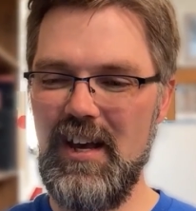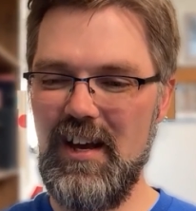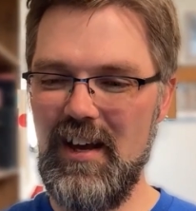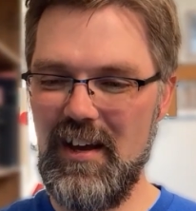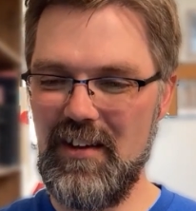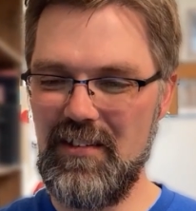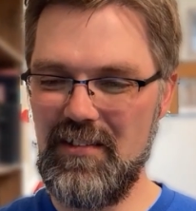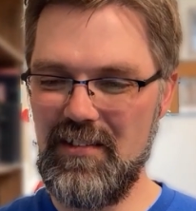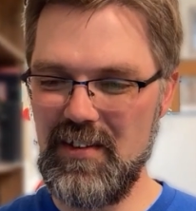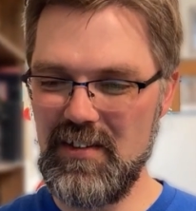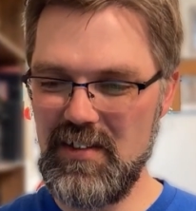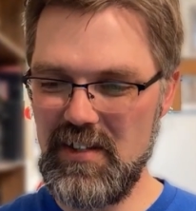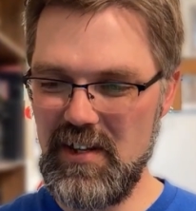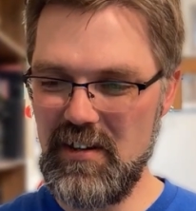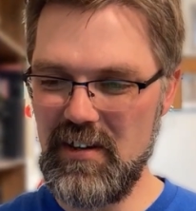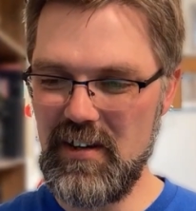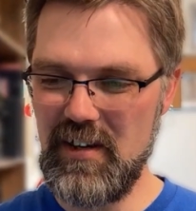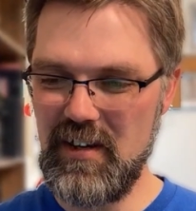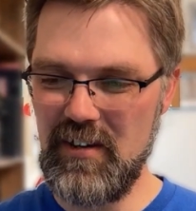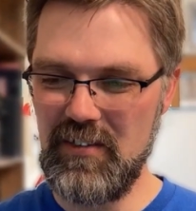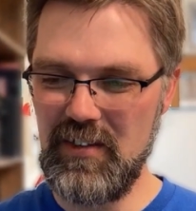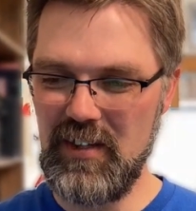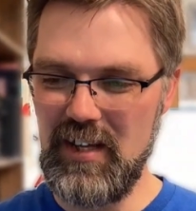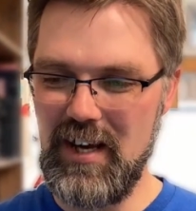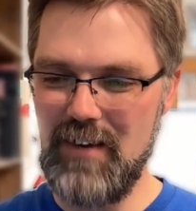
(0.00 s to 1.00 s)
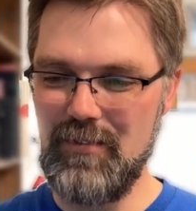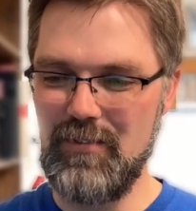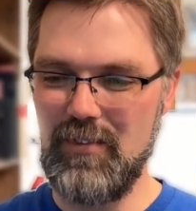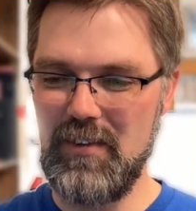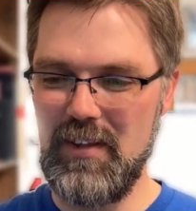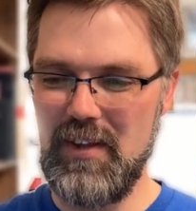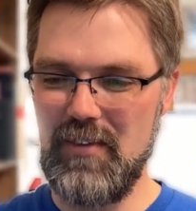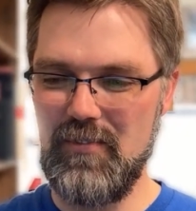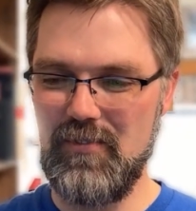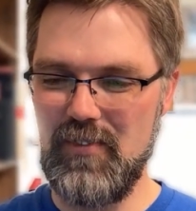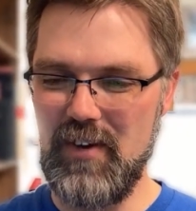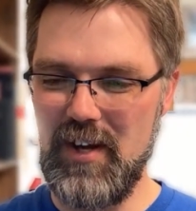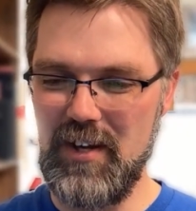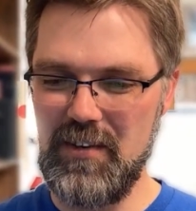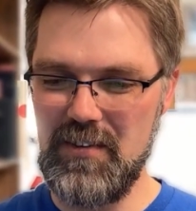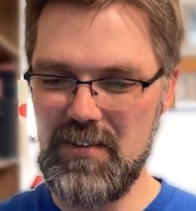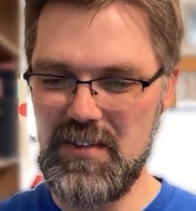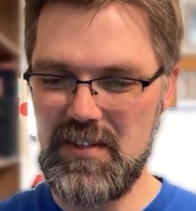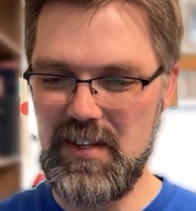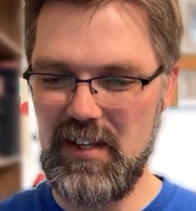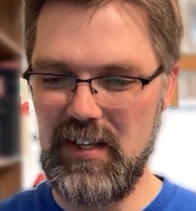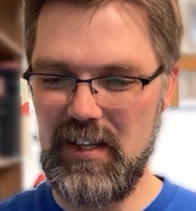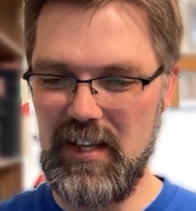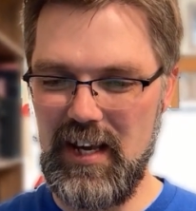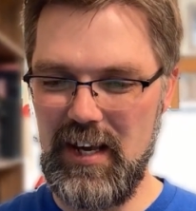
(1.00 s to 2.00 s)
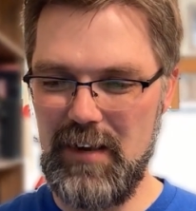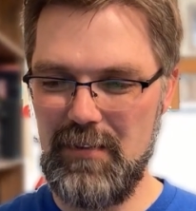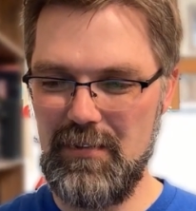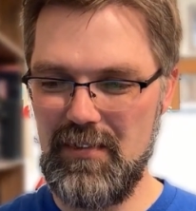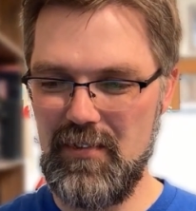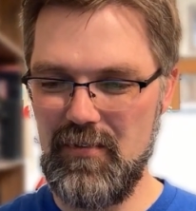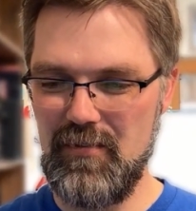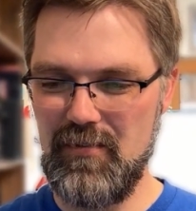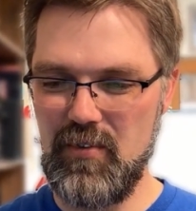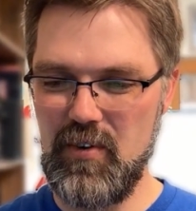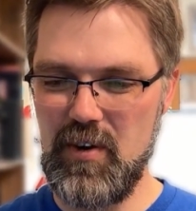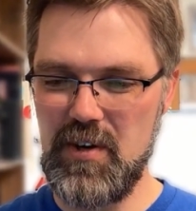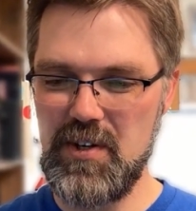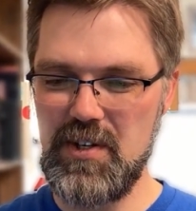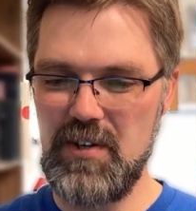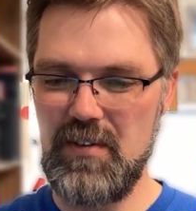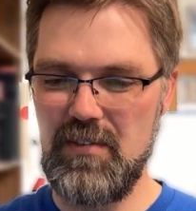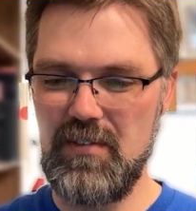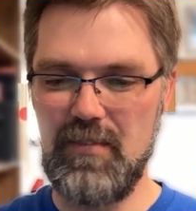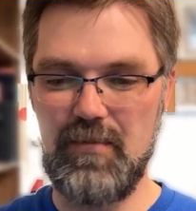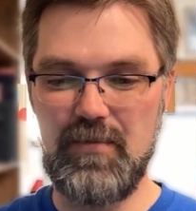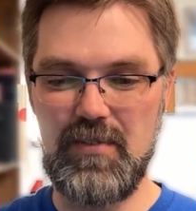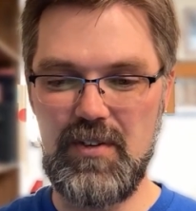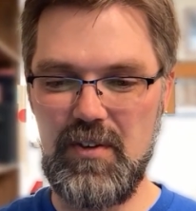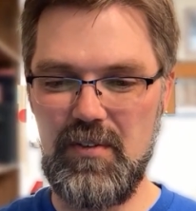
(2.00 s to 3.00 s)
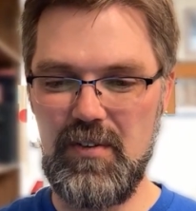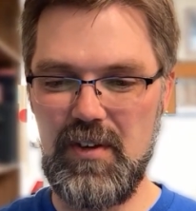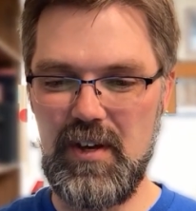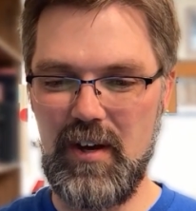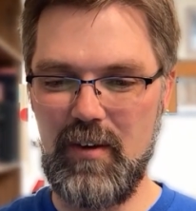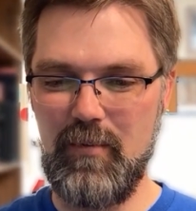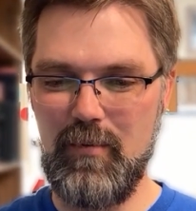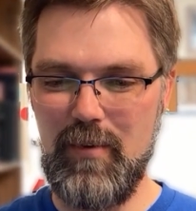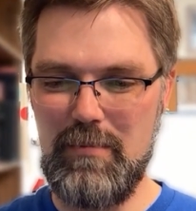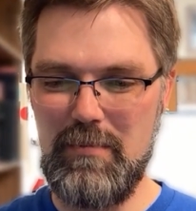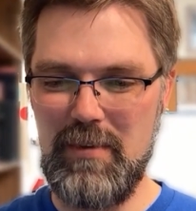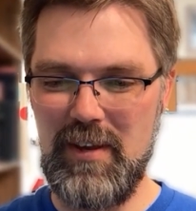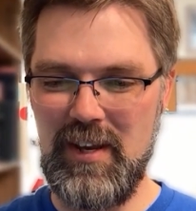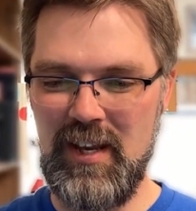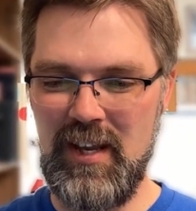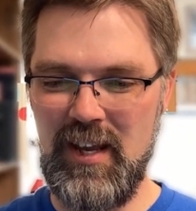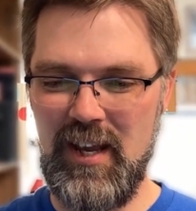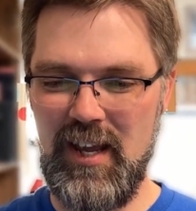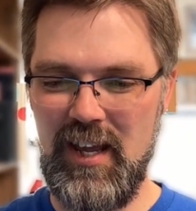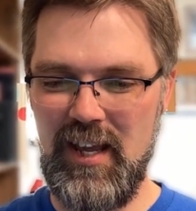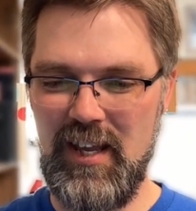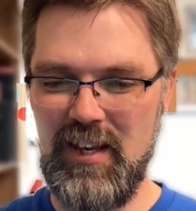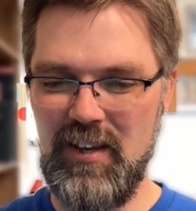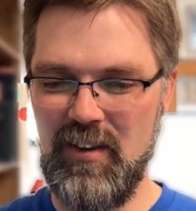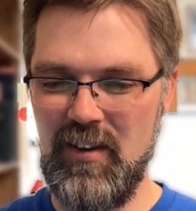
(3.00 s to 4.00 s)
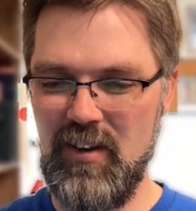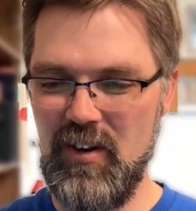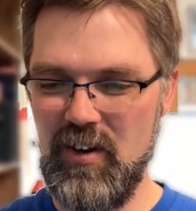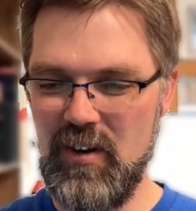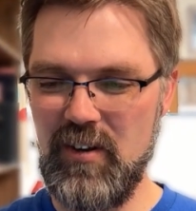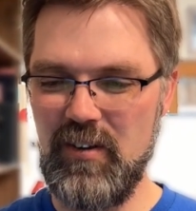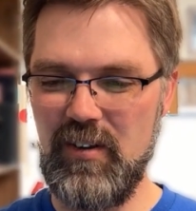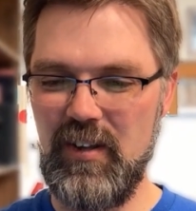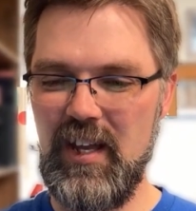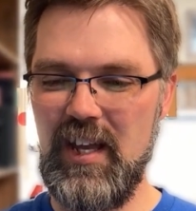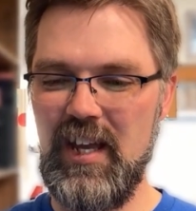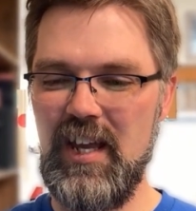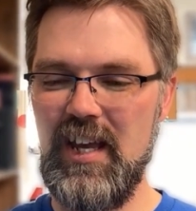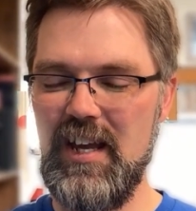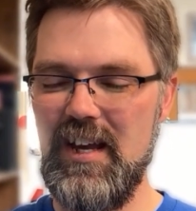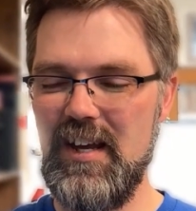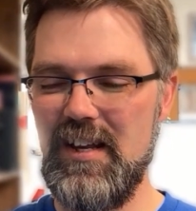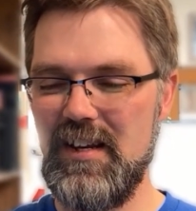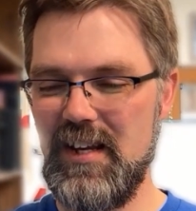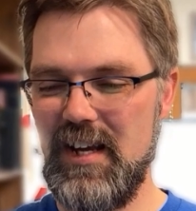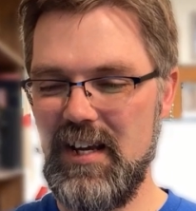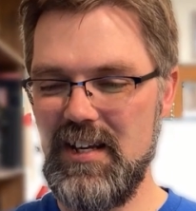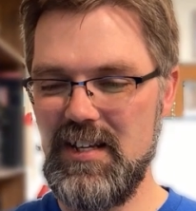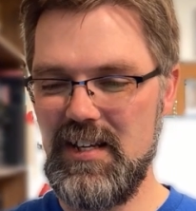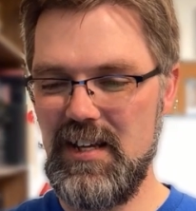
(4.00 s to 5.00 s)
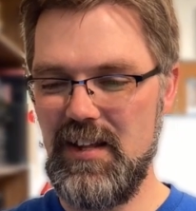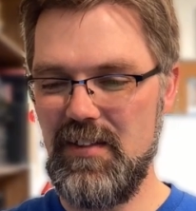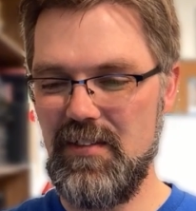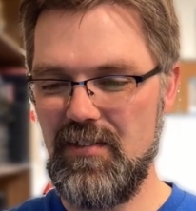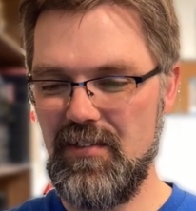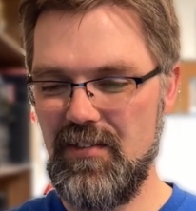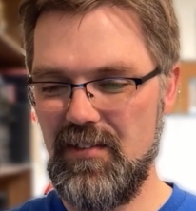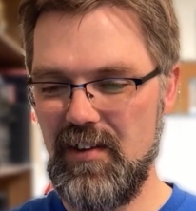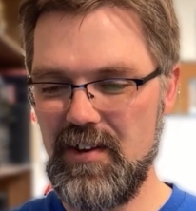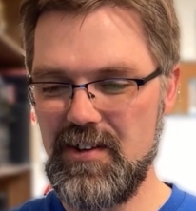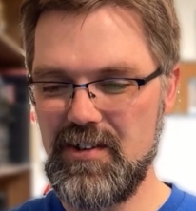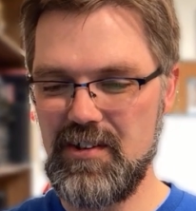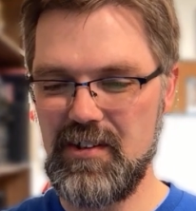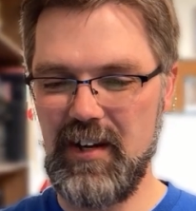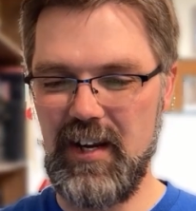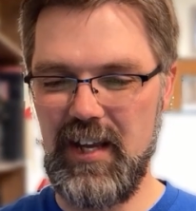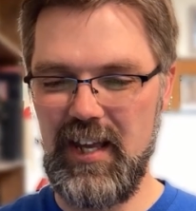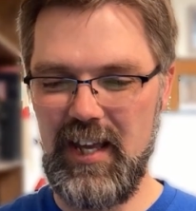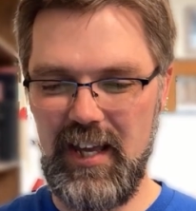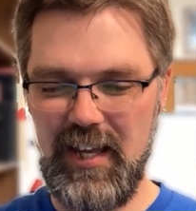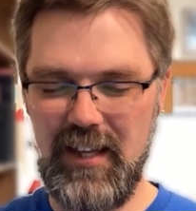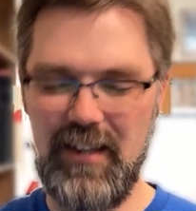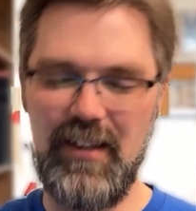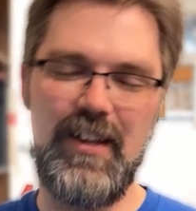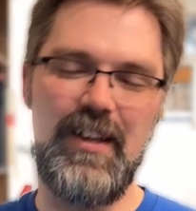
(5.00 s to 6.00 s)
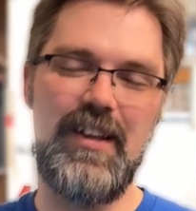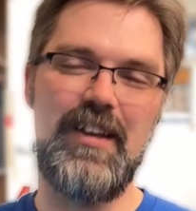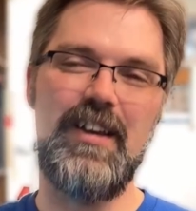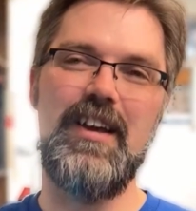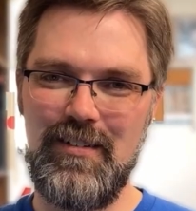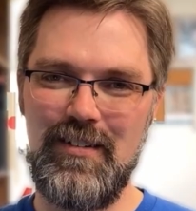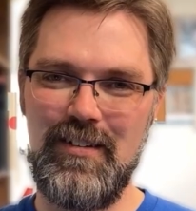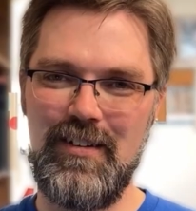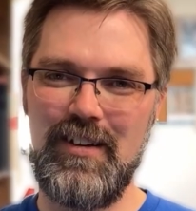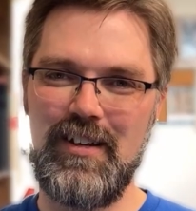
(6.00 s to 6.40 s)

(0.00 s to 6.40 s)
a satirical novel that follows the lives and fortunes of two young women in early nineteenth century England.